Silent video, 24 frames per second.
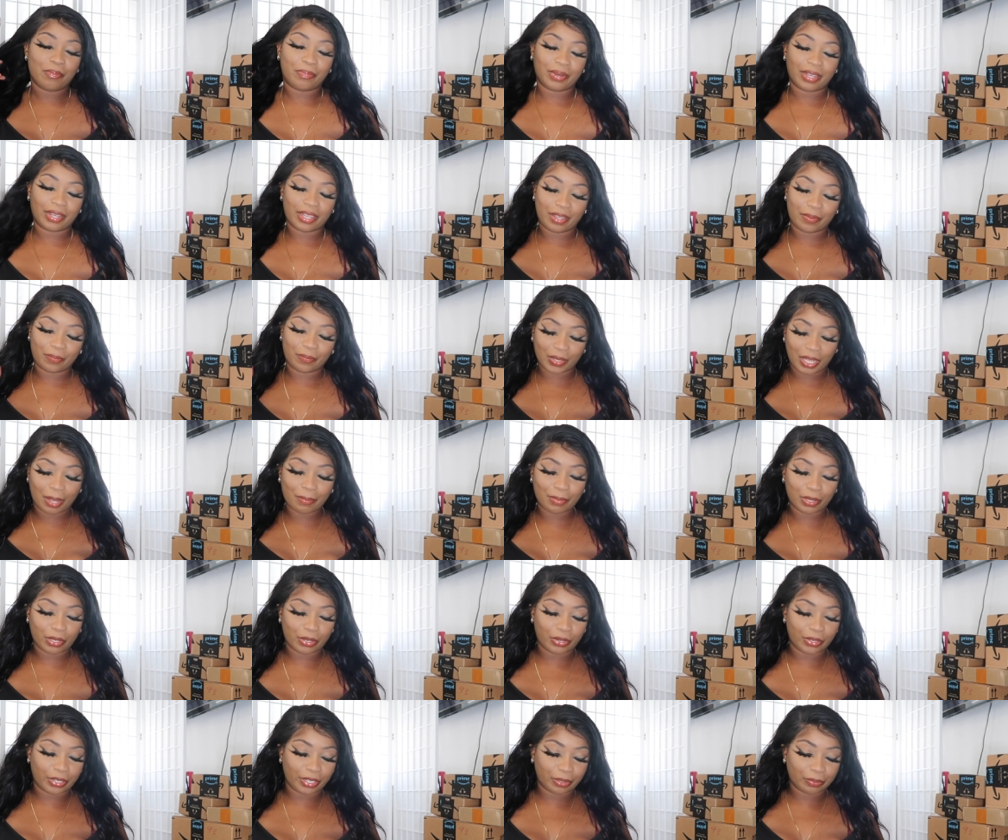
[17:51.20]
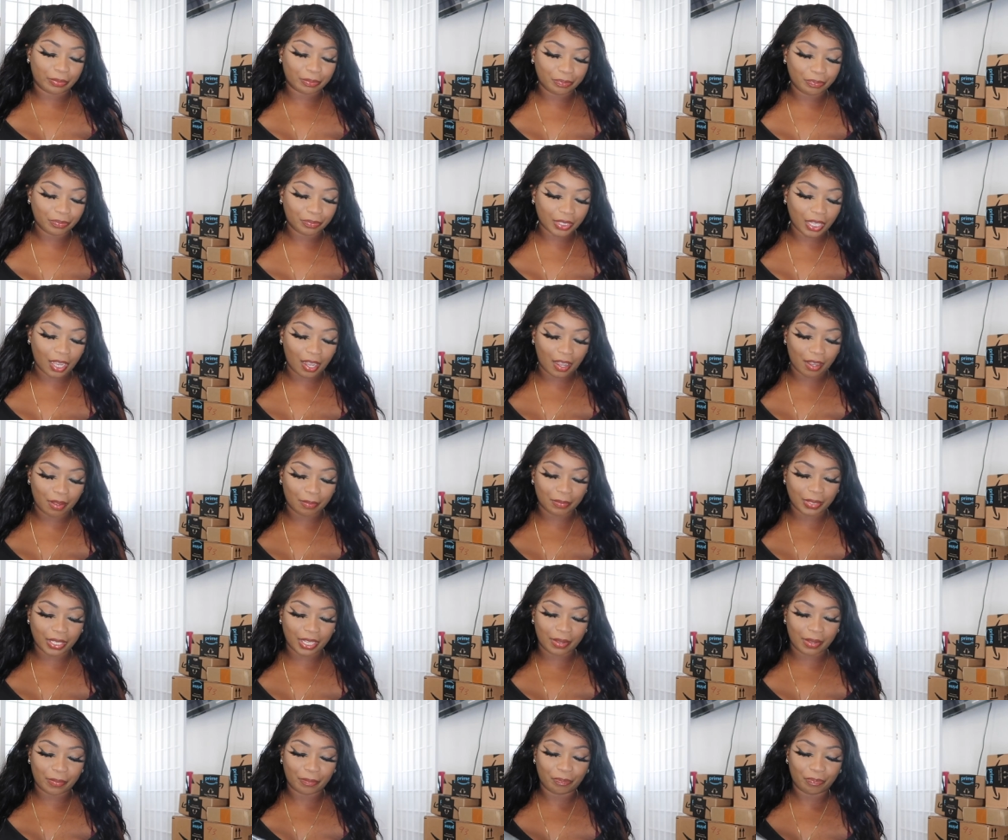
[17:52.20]
but i'm learning um
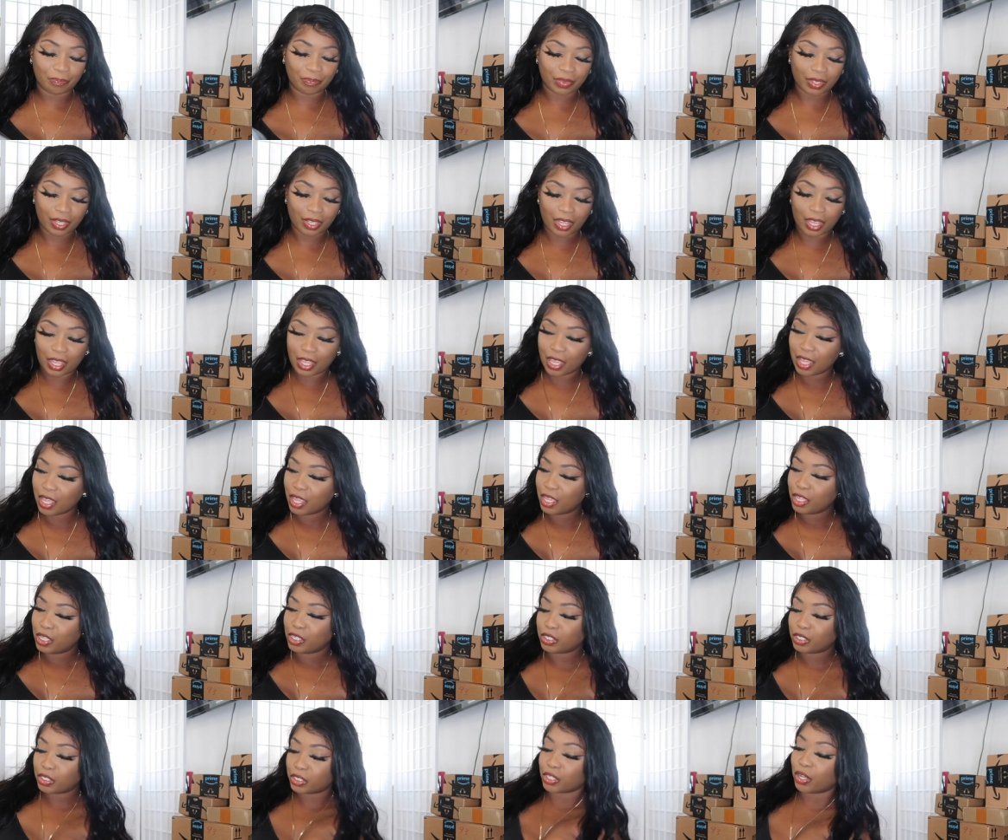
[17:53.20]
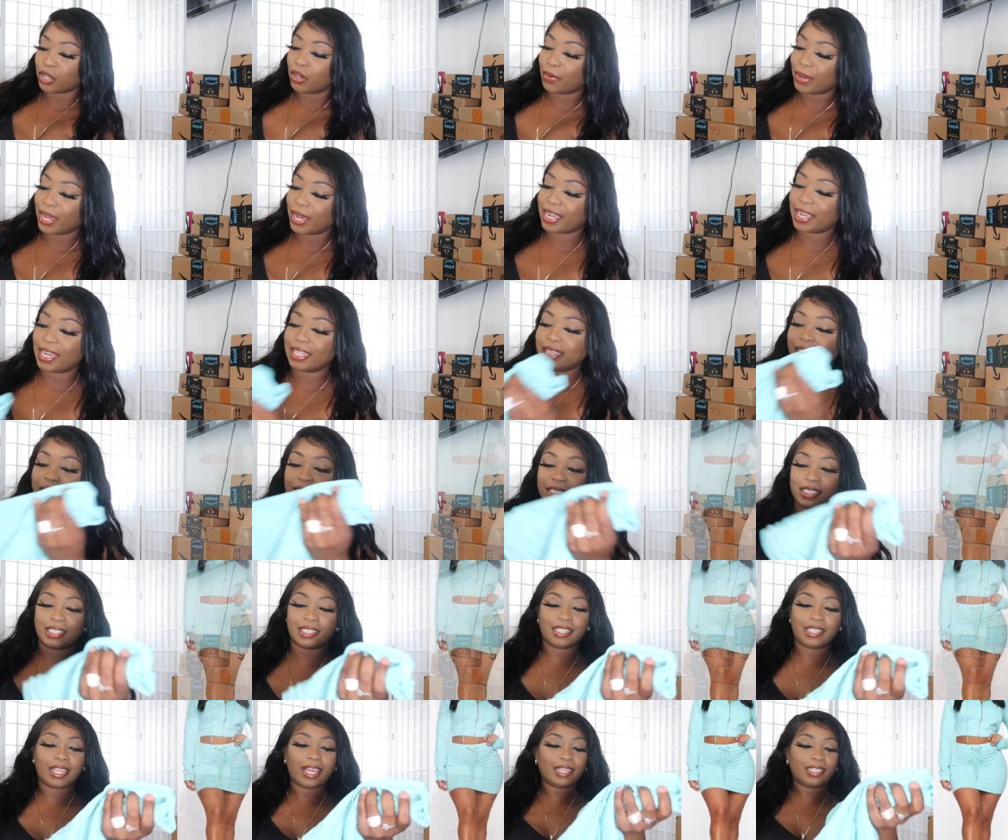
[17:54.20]
yeah so i got
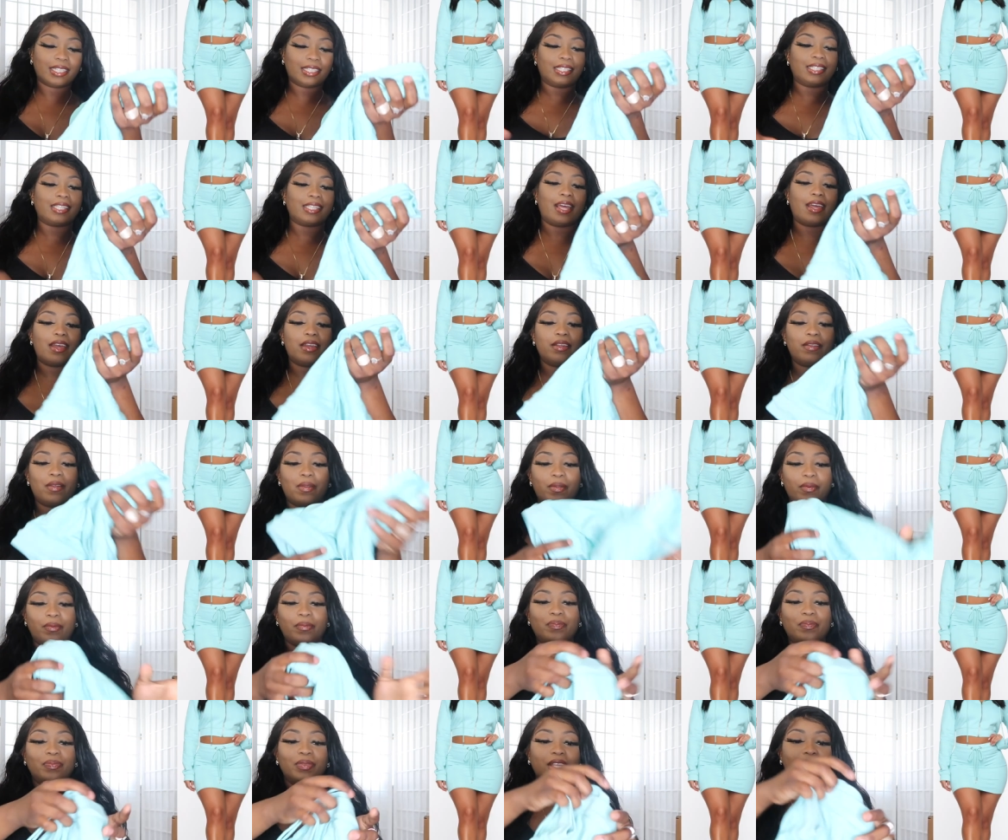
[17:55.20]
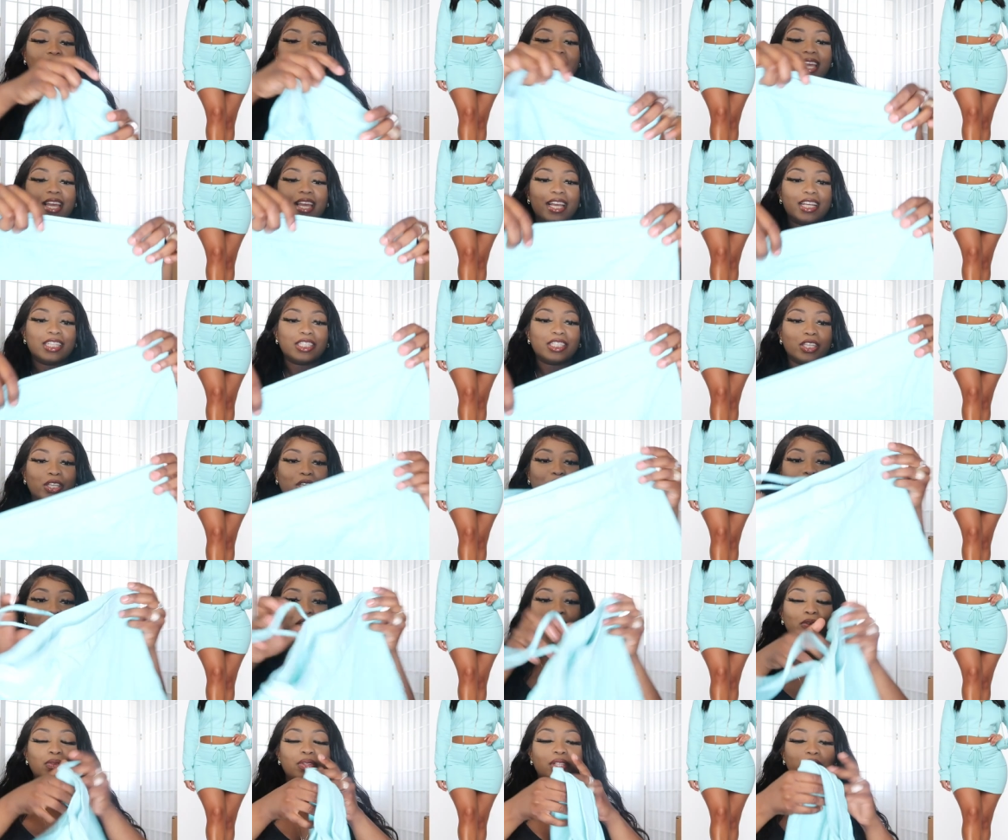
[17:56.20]
this next set it's a
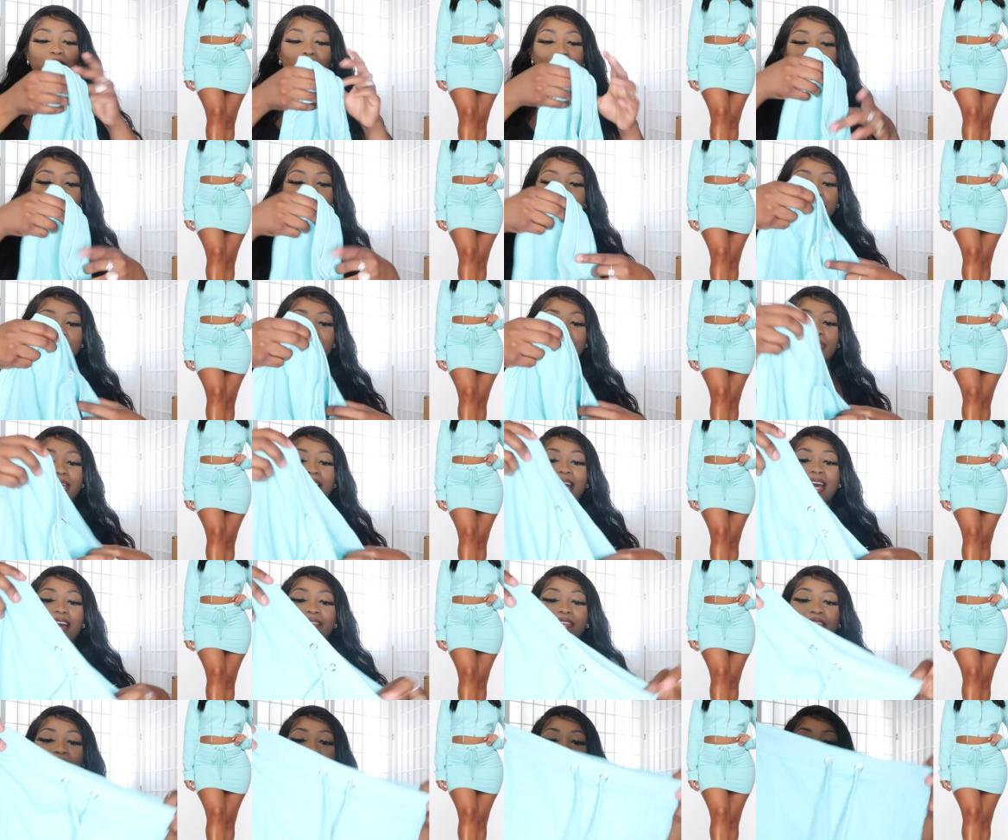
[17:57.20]
cute little i have a